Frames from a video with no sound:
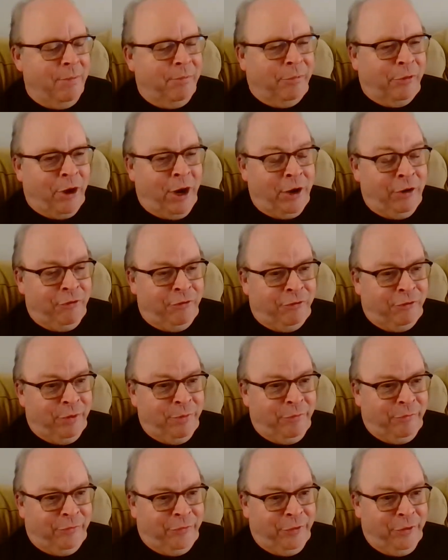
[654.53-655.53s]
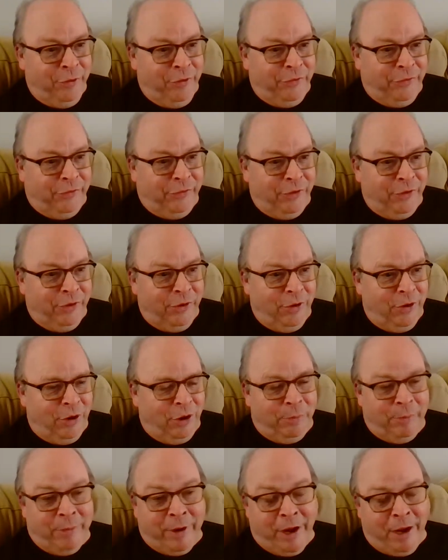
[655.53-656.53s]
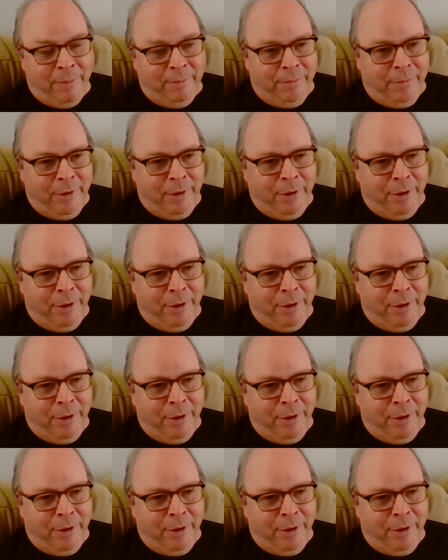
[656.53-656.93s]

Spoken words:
brine shrimp foods or my